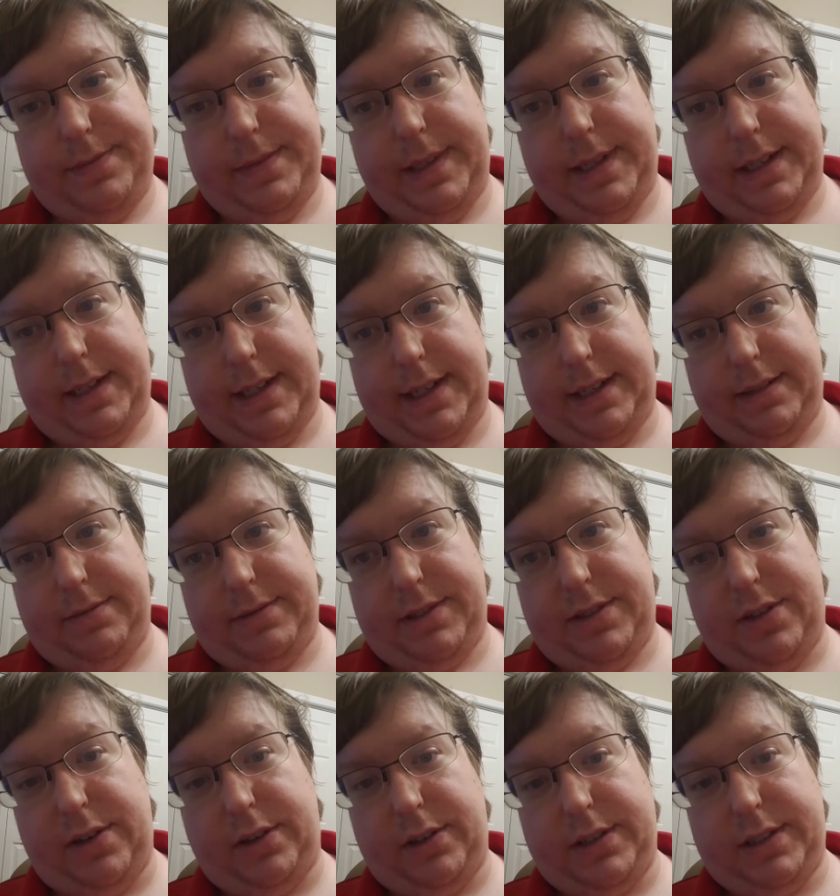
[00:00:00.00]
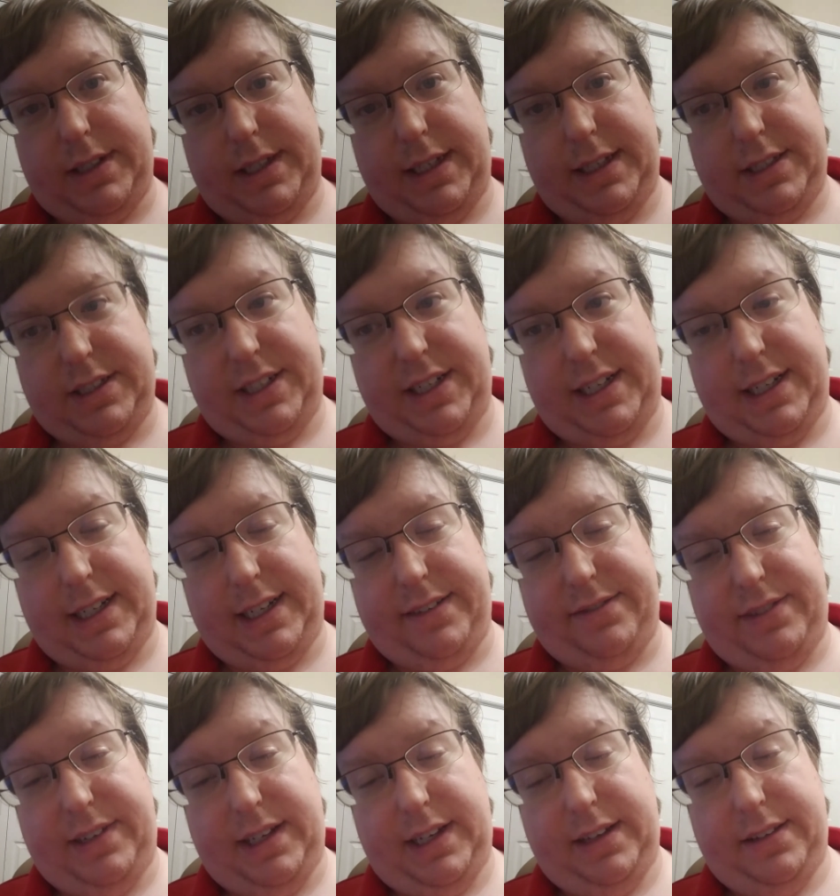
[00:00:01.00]
And I was thirsty and she didn't give
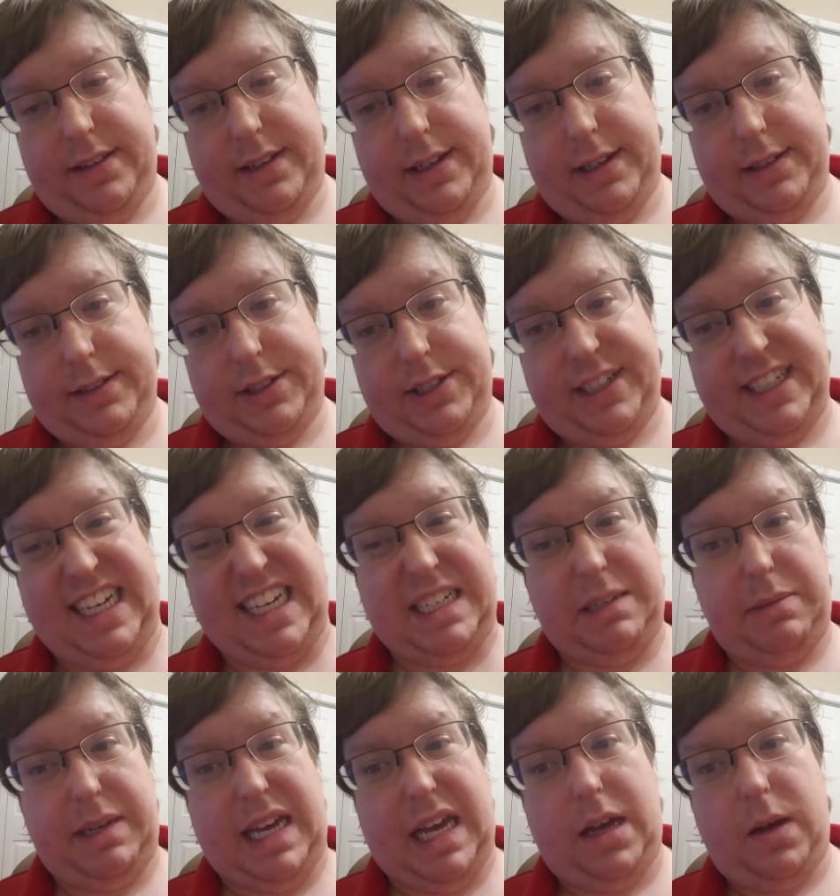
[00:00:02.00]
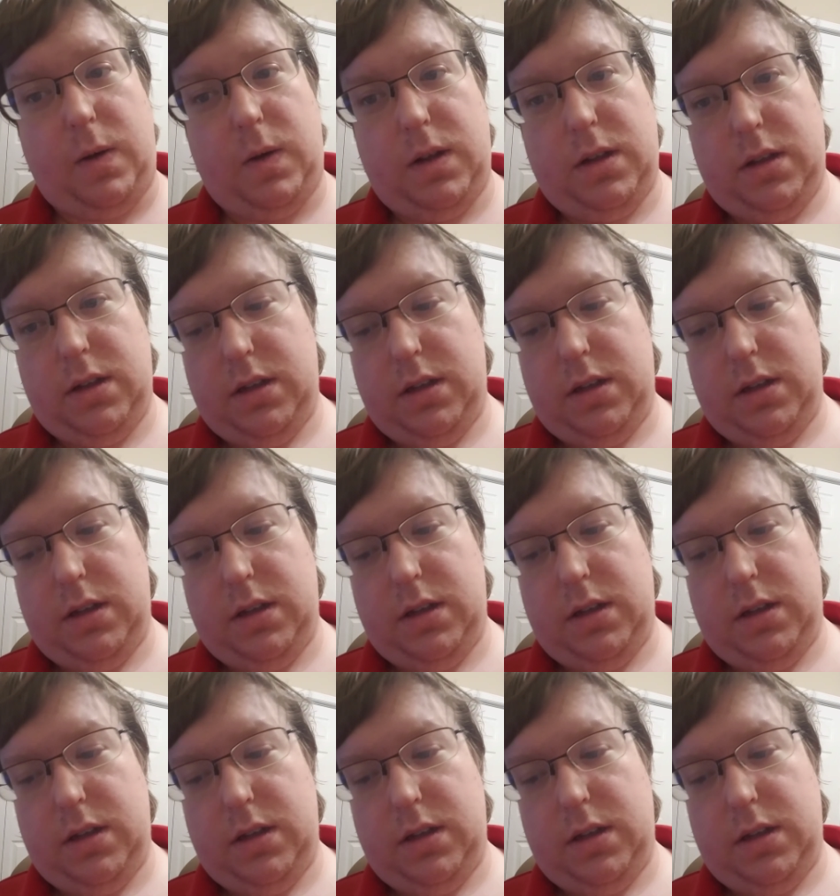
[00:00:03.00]
me anything. She kicked me out.